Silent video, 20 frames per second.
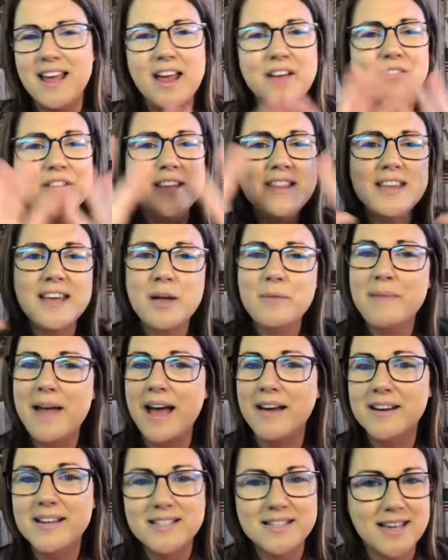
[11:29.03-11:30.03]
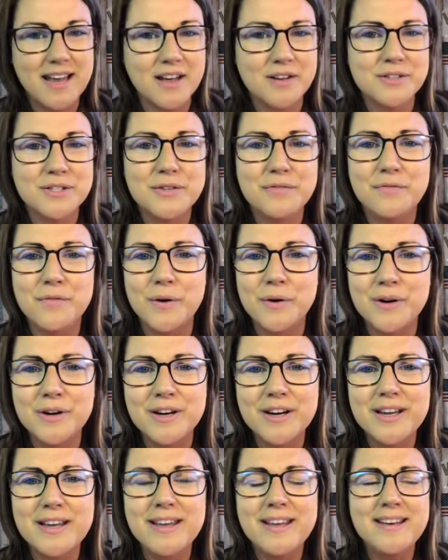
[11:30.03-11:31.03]
everything about it sounds
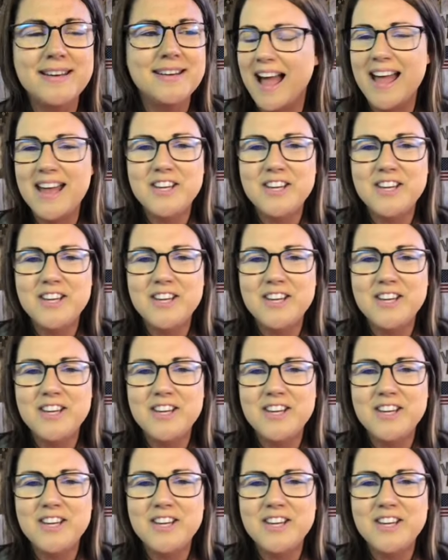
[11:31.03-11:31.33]
foreign.